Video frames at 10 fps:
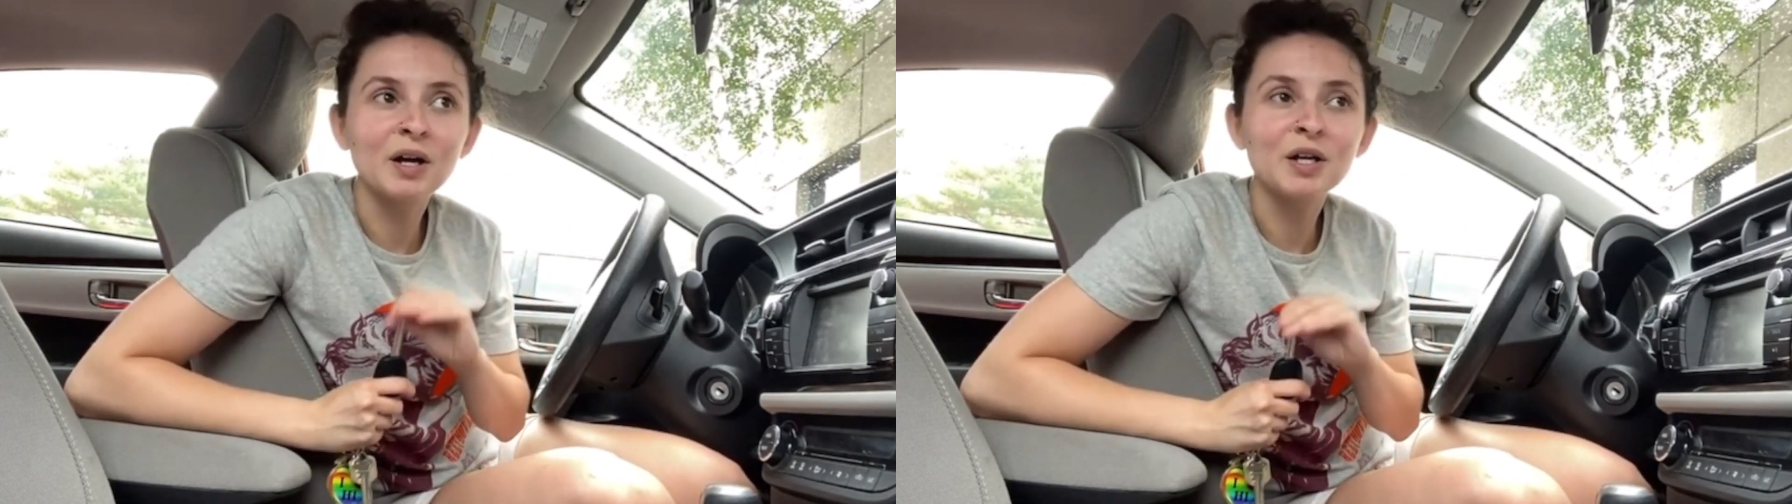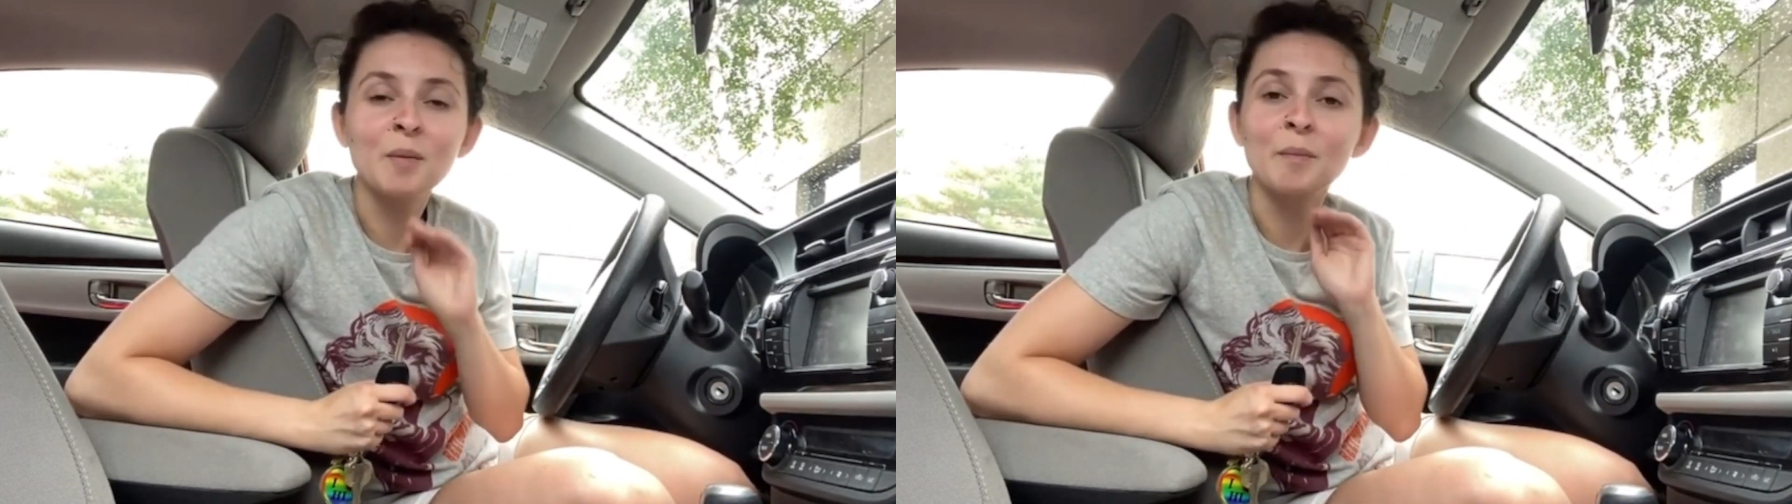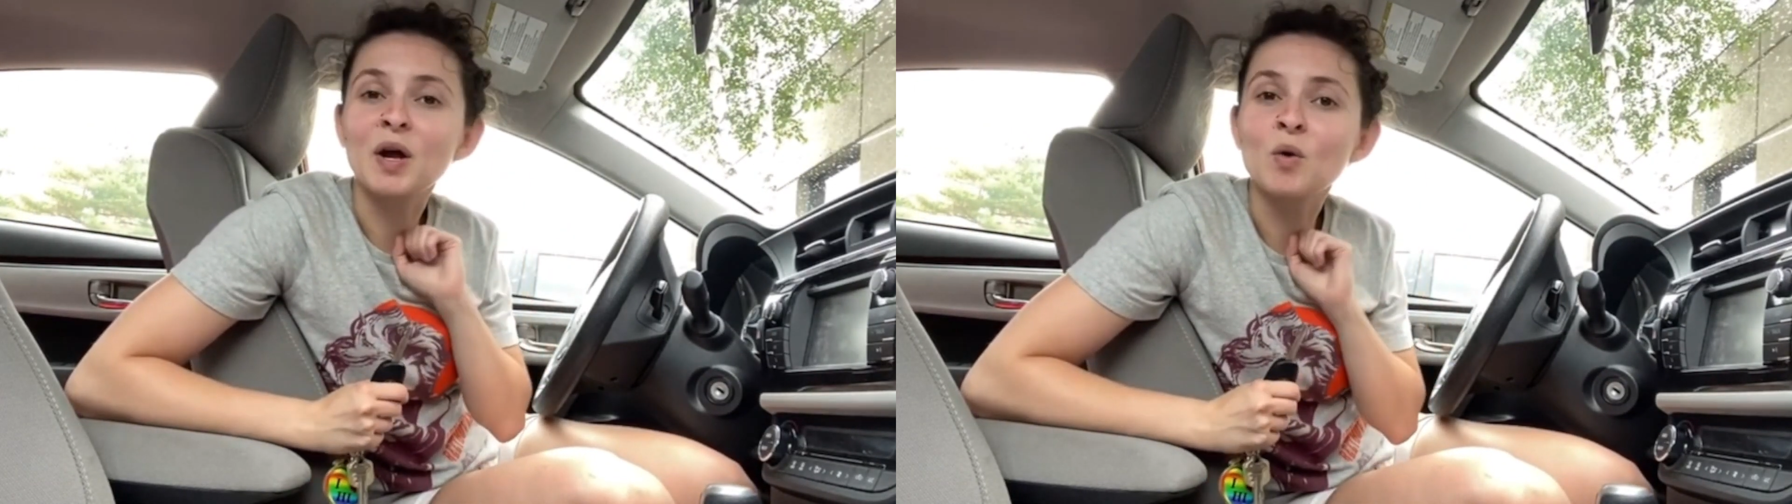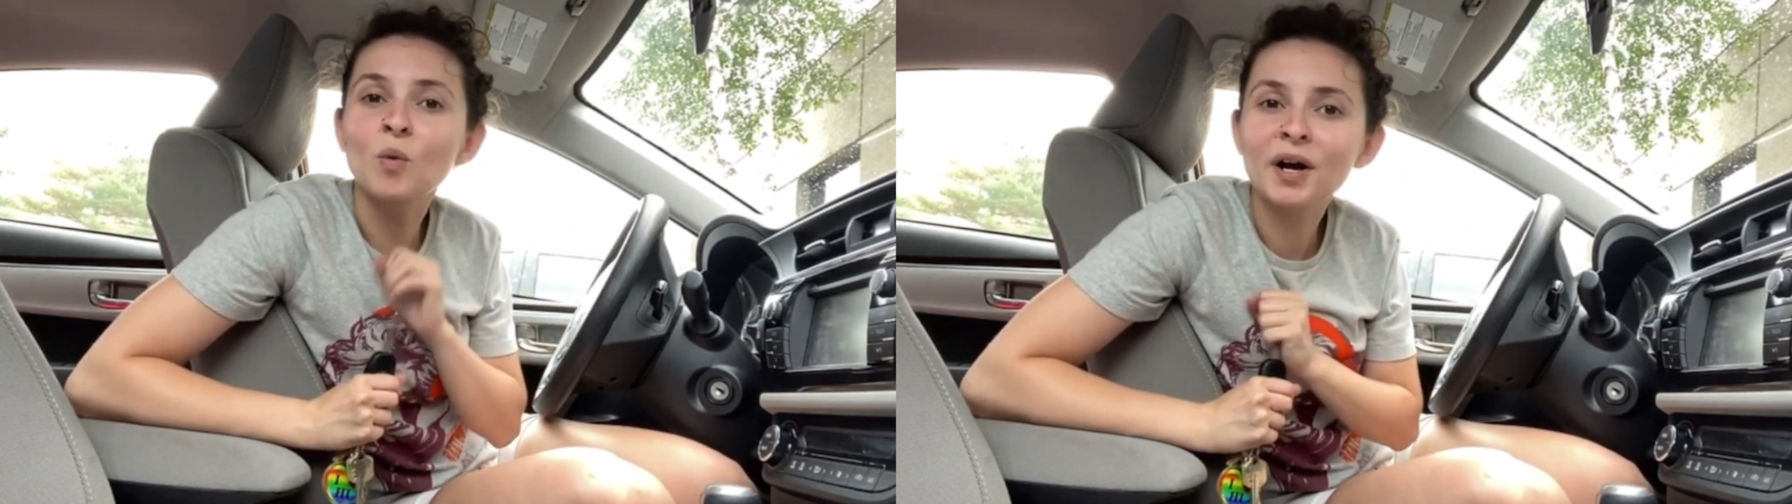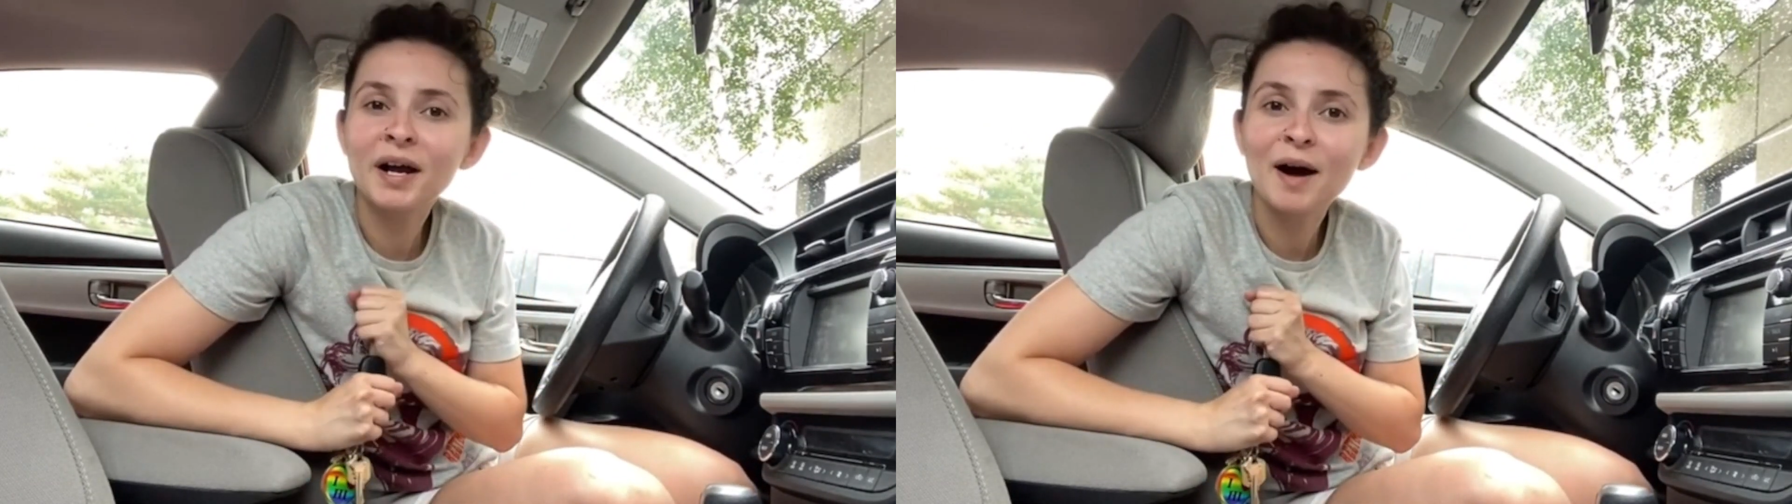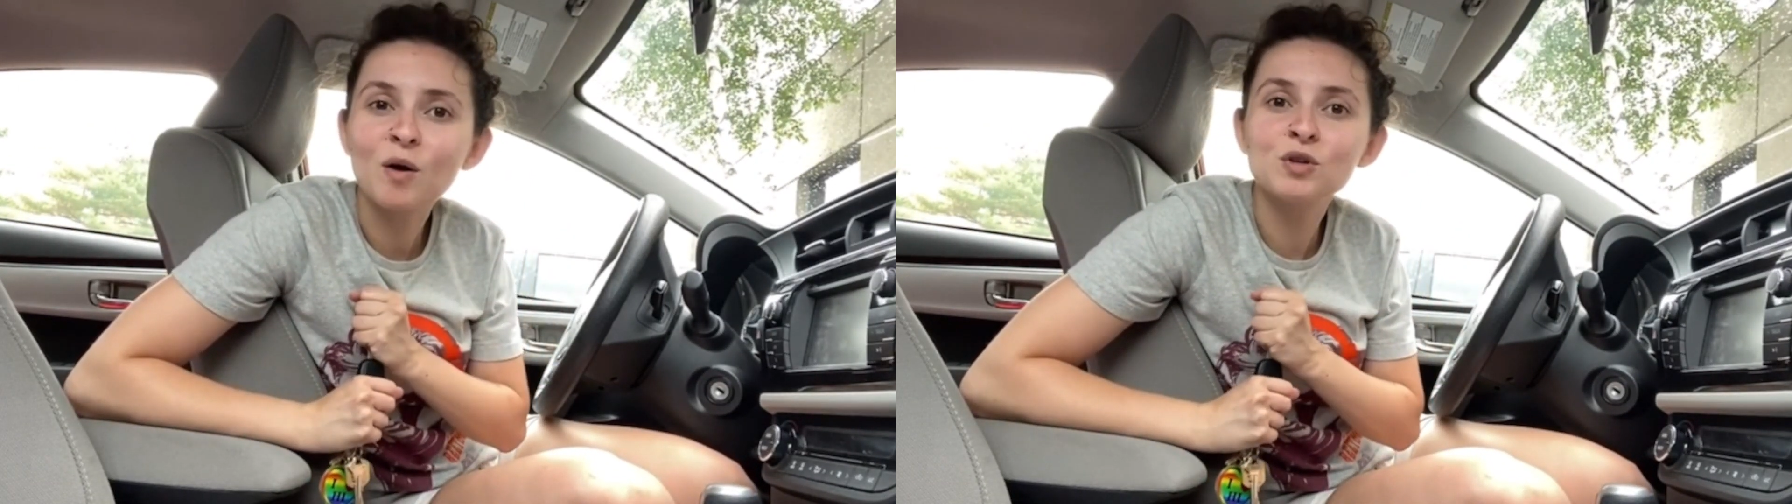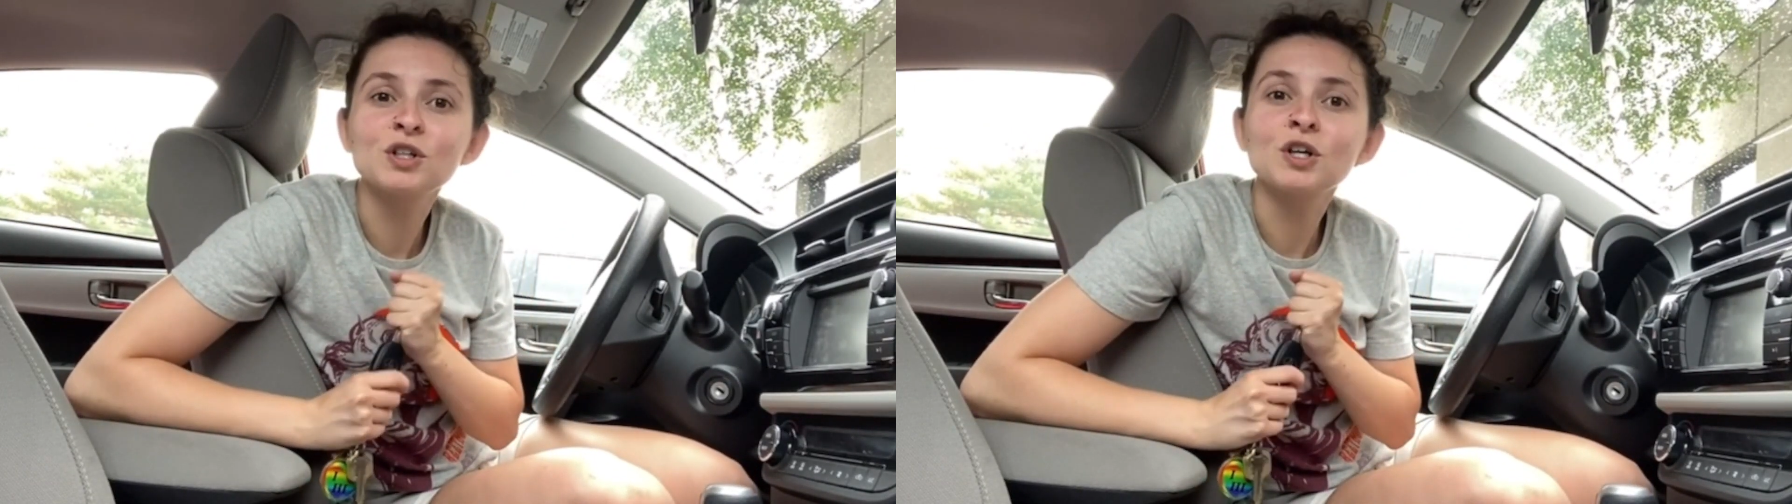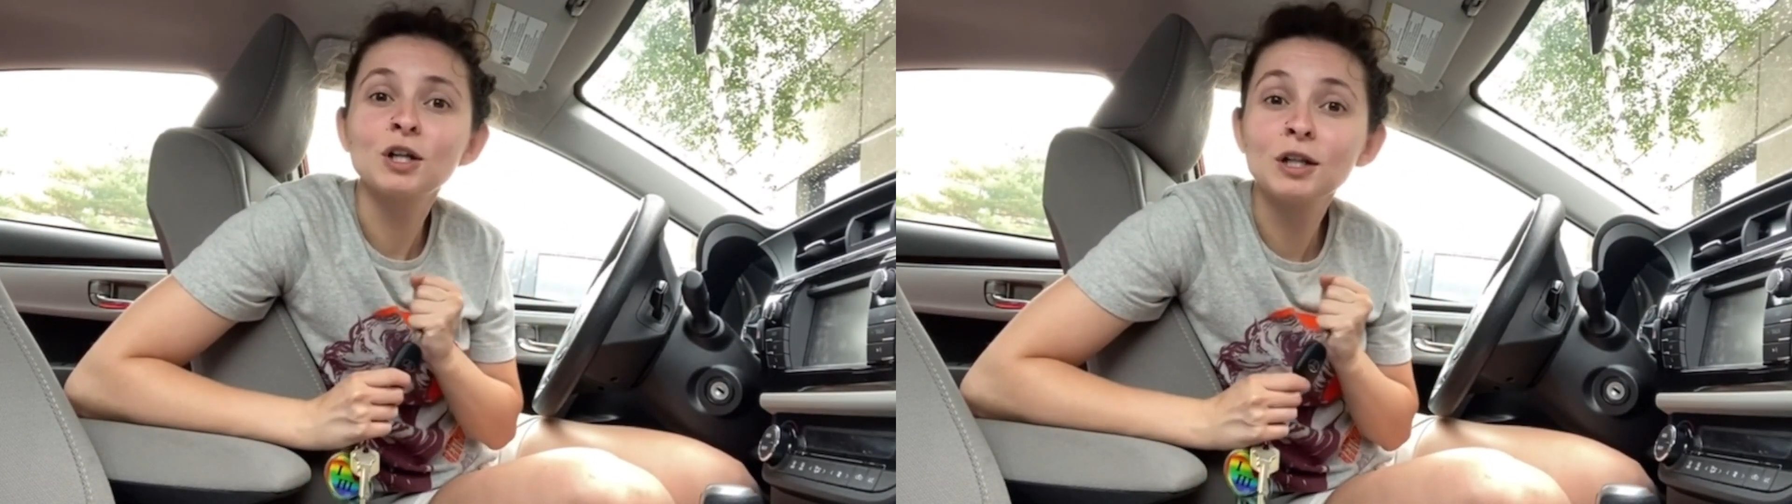my workout
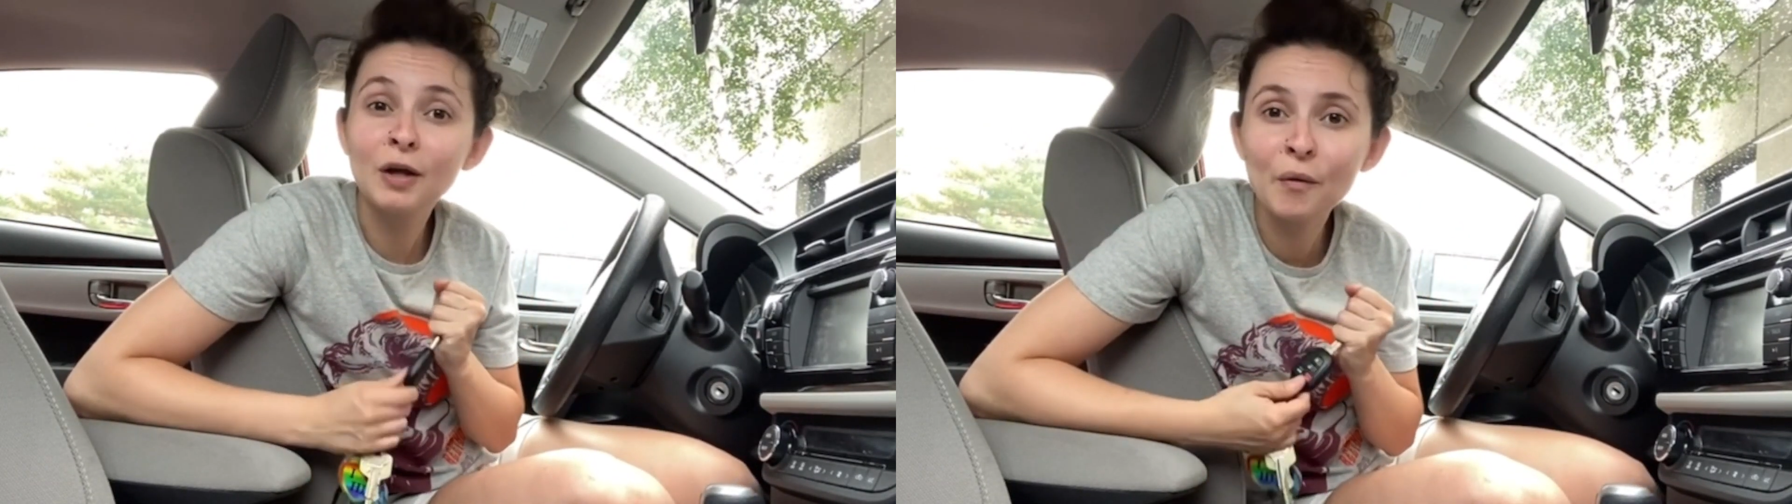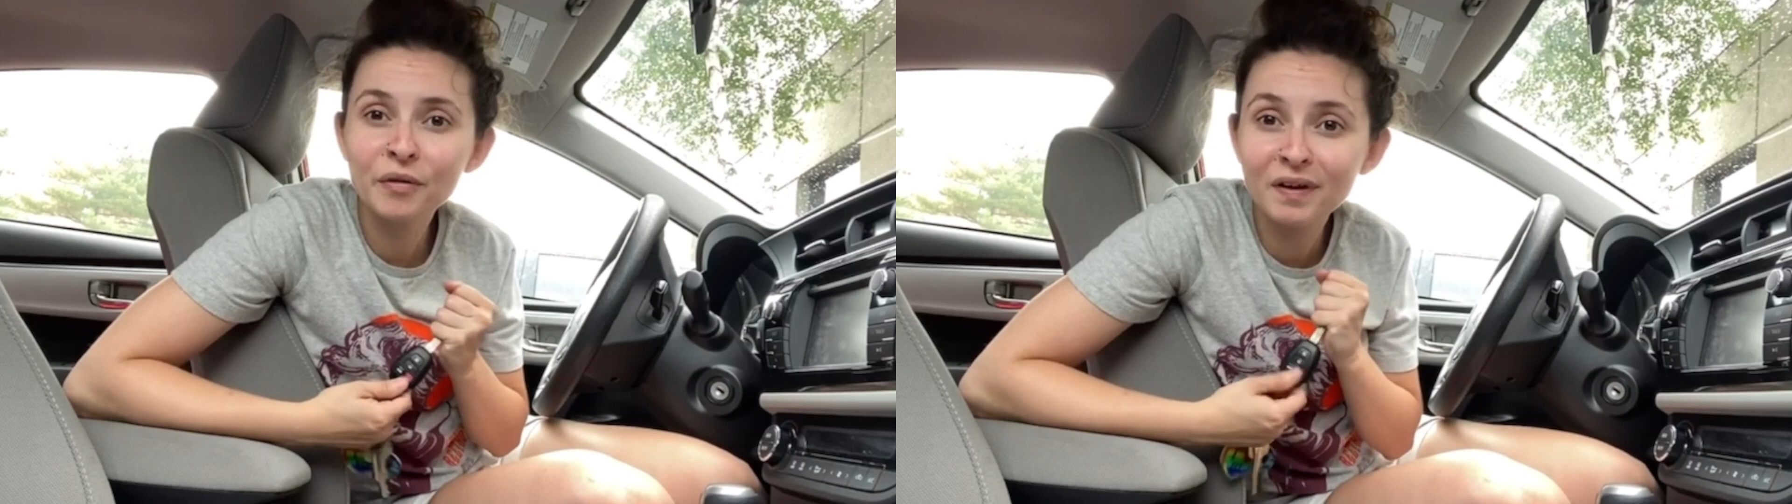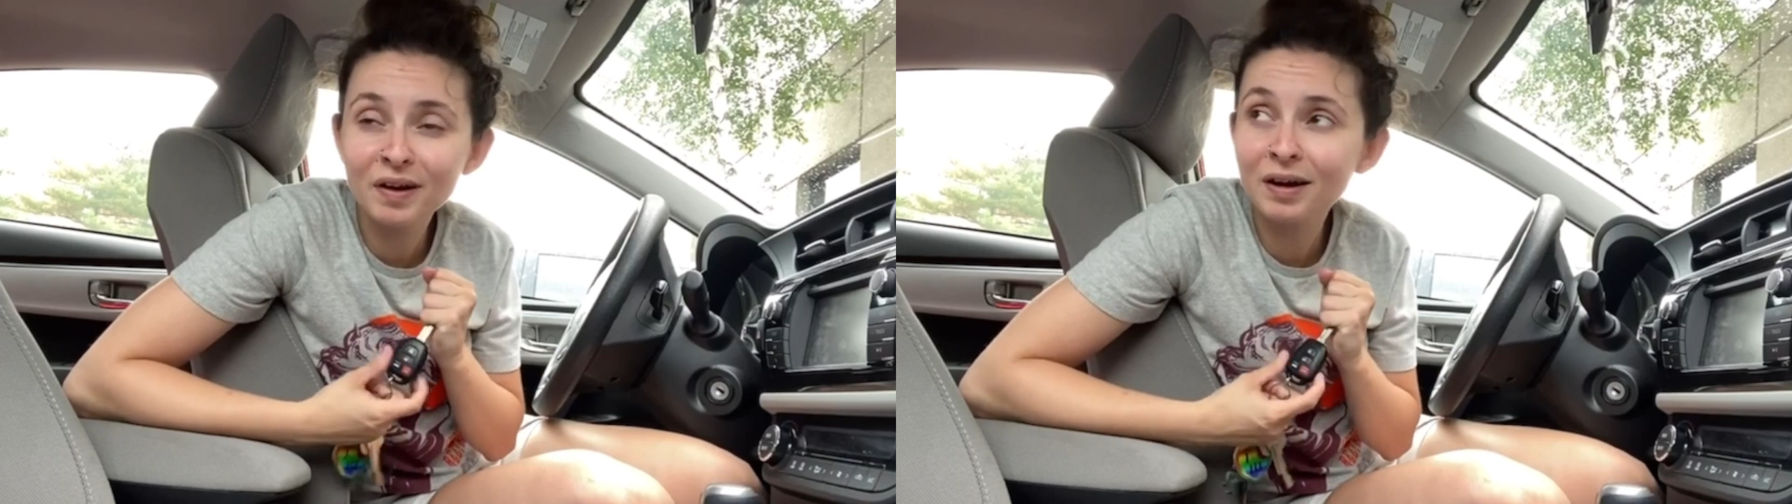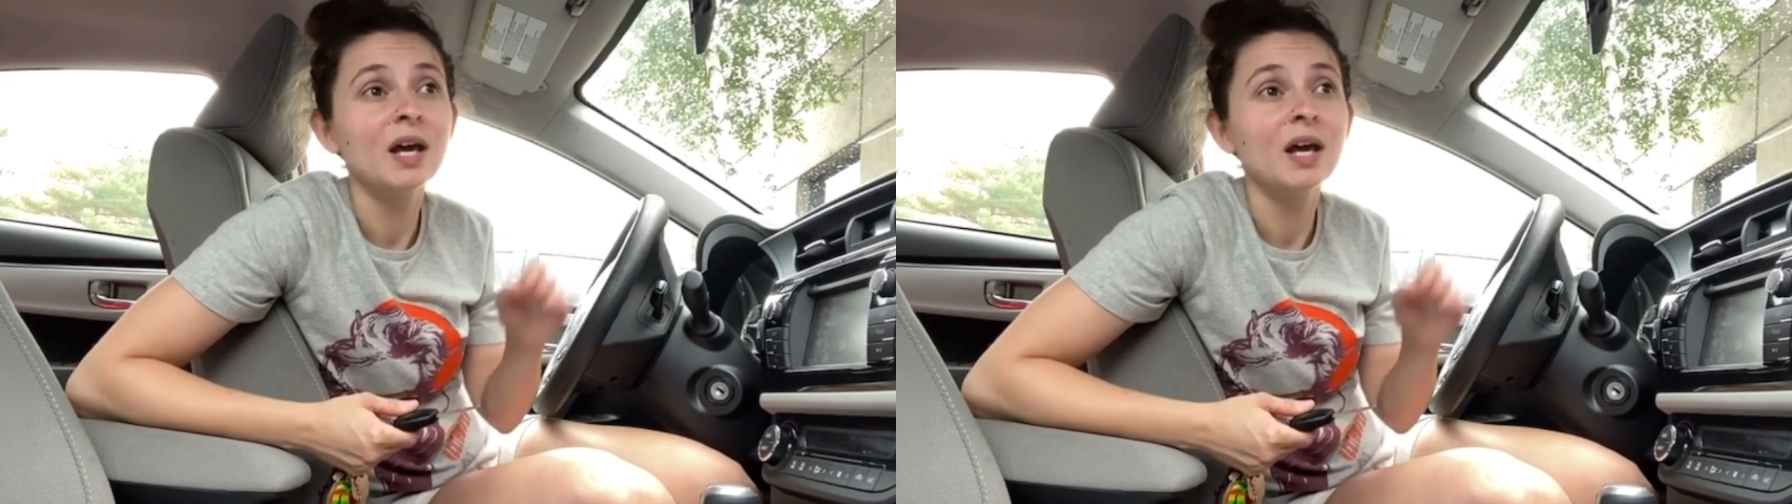clothing.